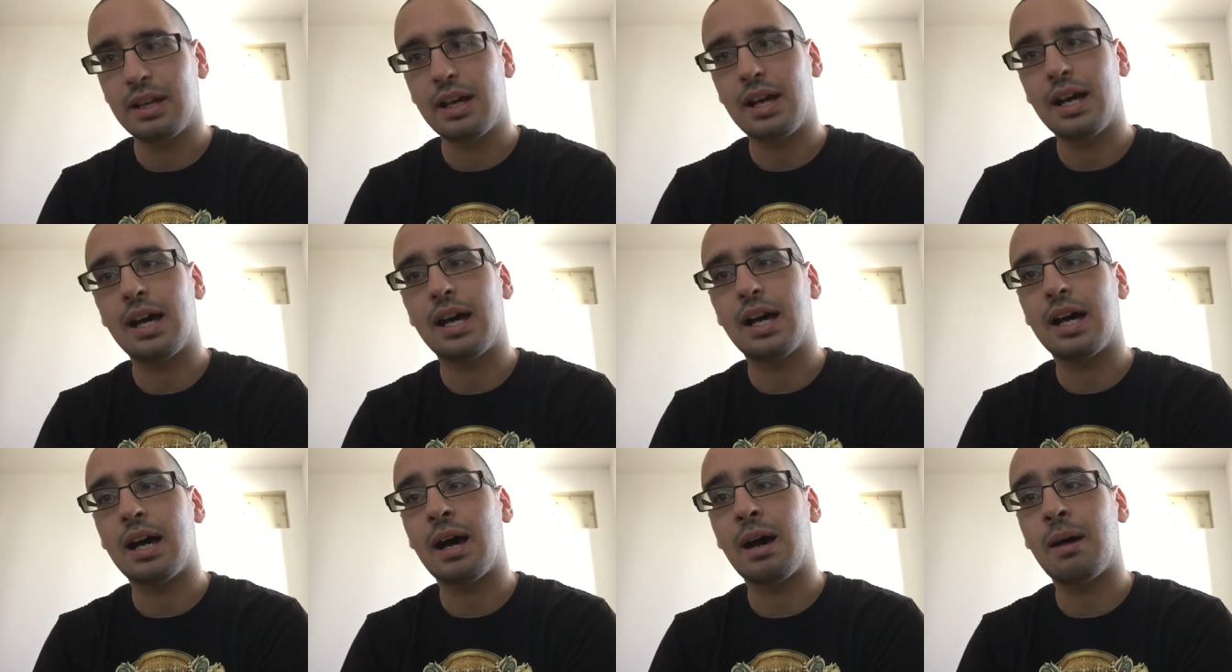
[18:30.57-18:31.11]

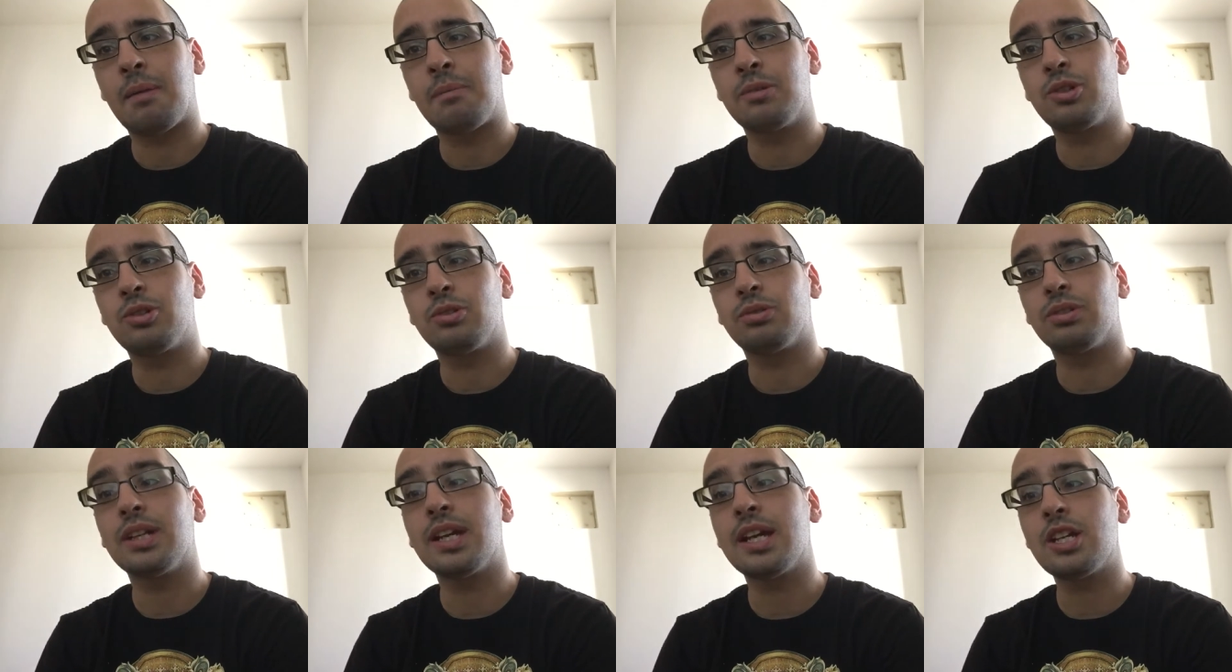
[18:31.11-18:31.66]
um,
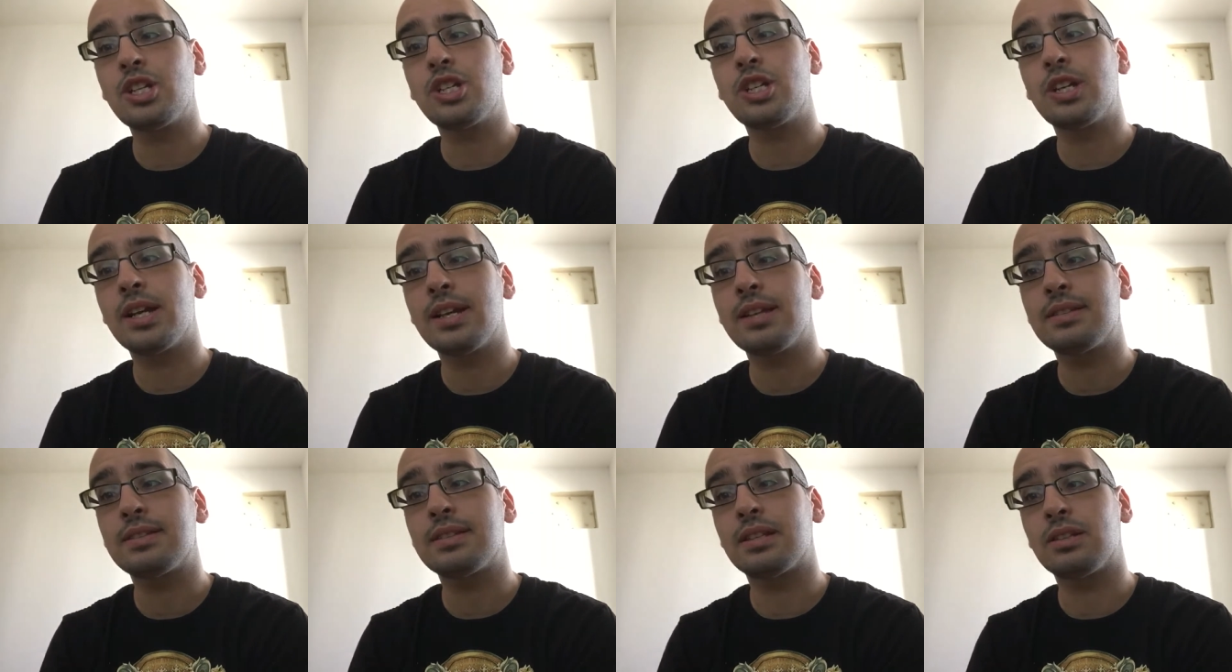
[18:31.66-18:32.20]
to
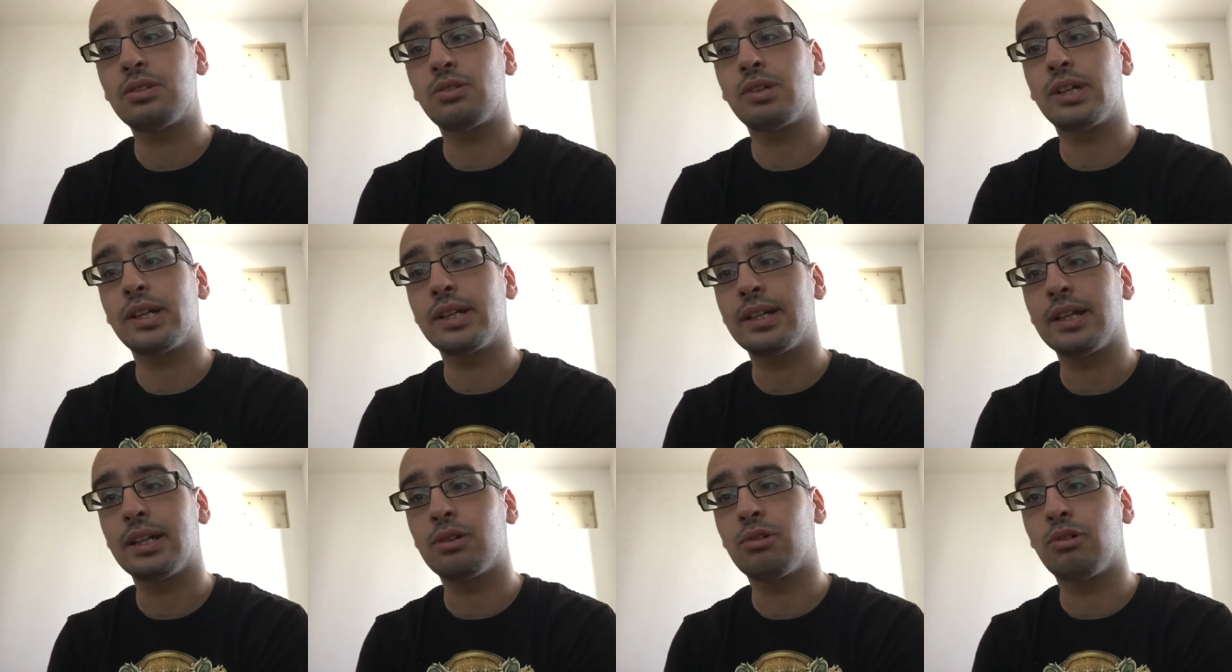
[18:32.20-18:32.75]
nations and to
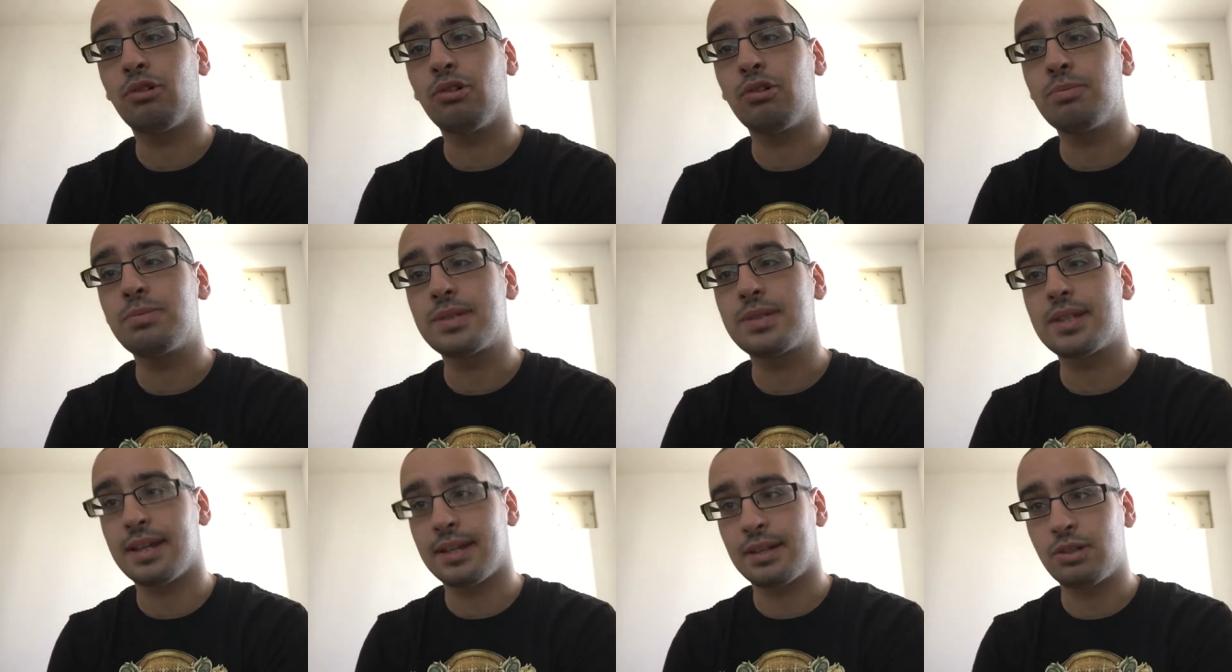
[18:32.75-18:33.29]
ethnic
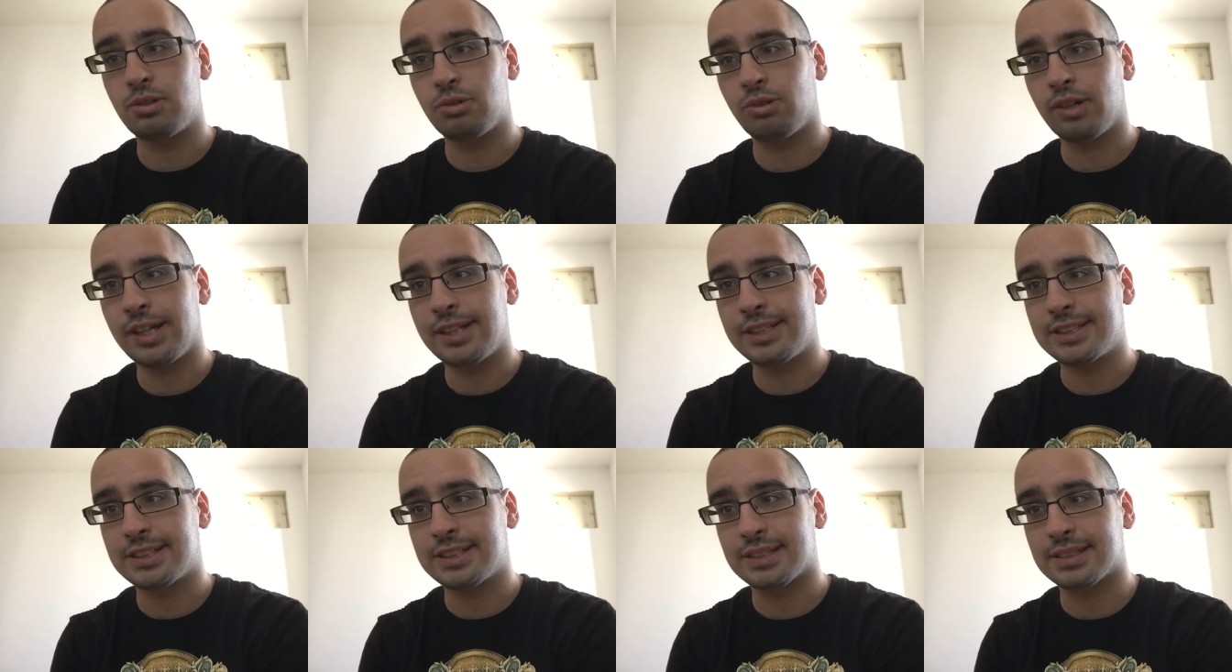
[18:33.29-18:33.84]
groups and to
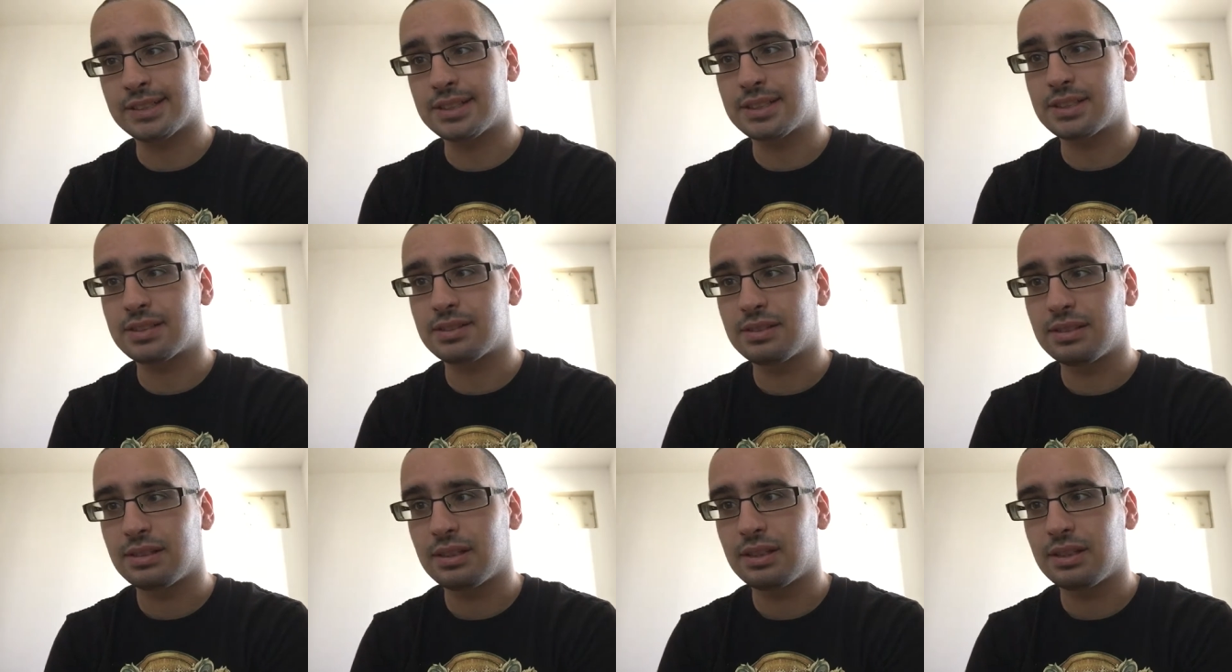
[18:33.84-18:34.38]
races.
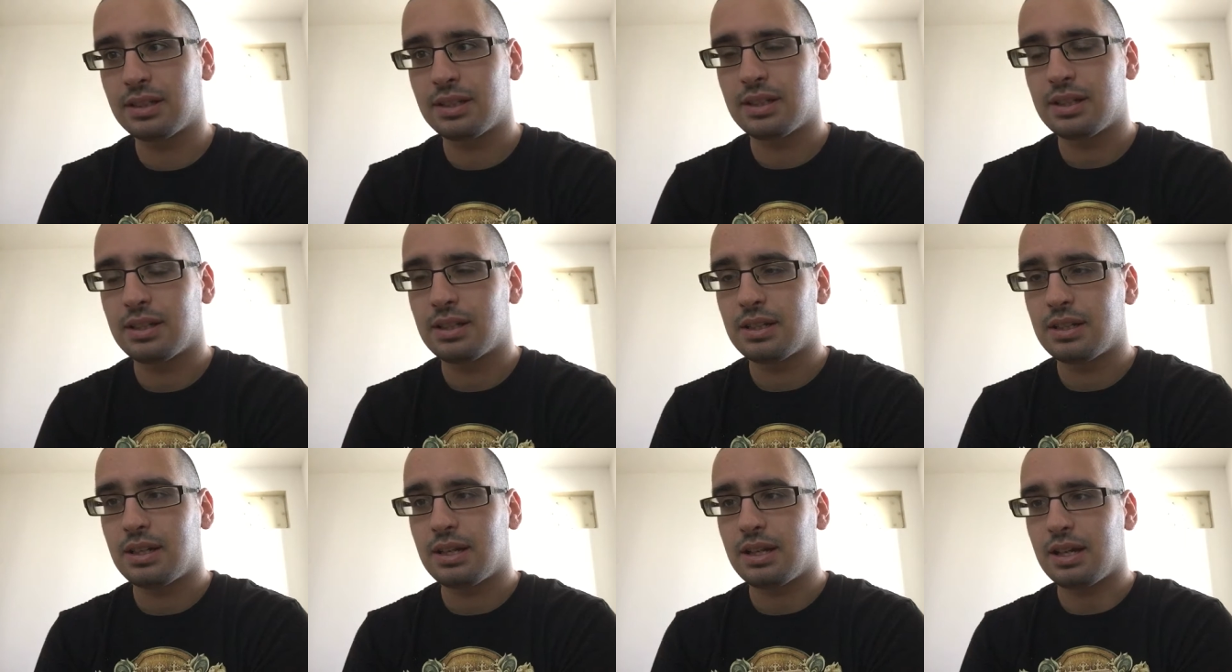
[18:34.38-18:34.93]

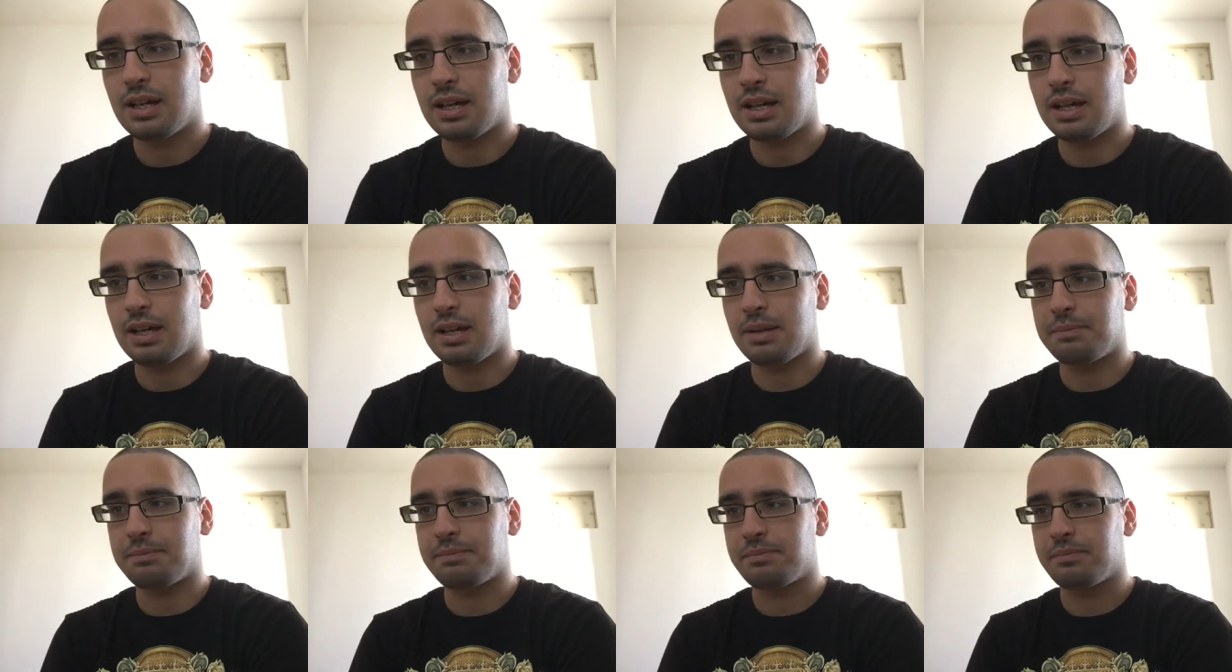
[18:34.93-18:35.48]

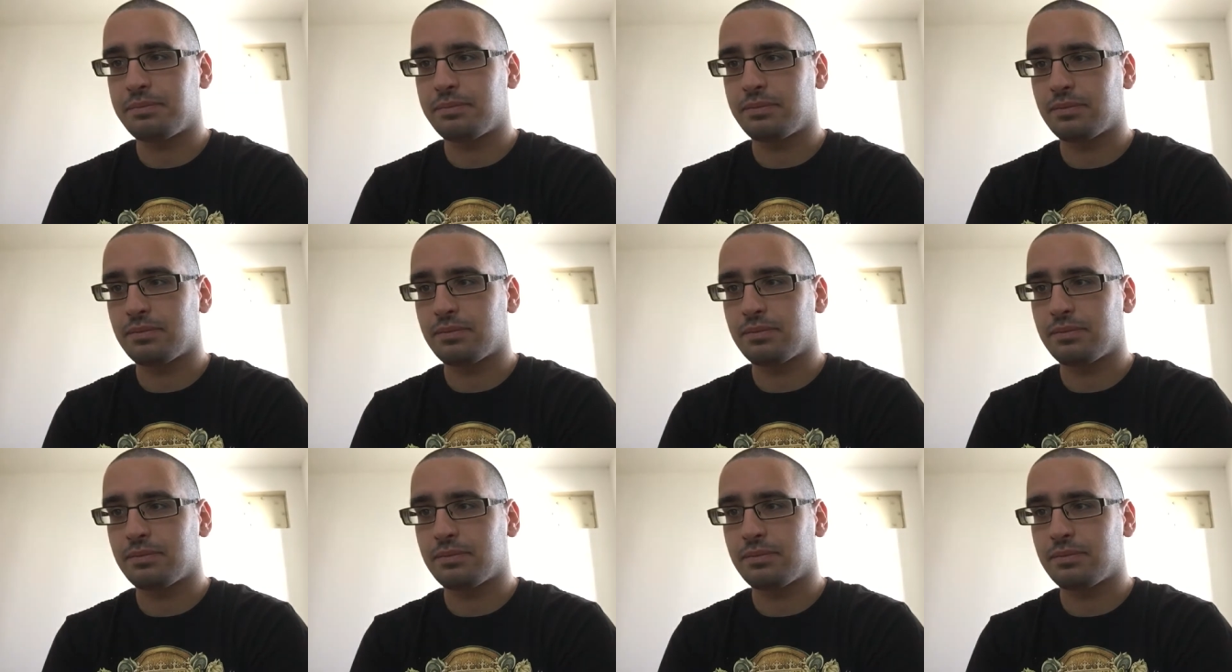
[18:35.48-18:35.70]
Um,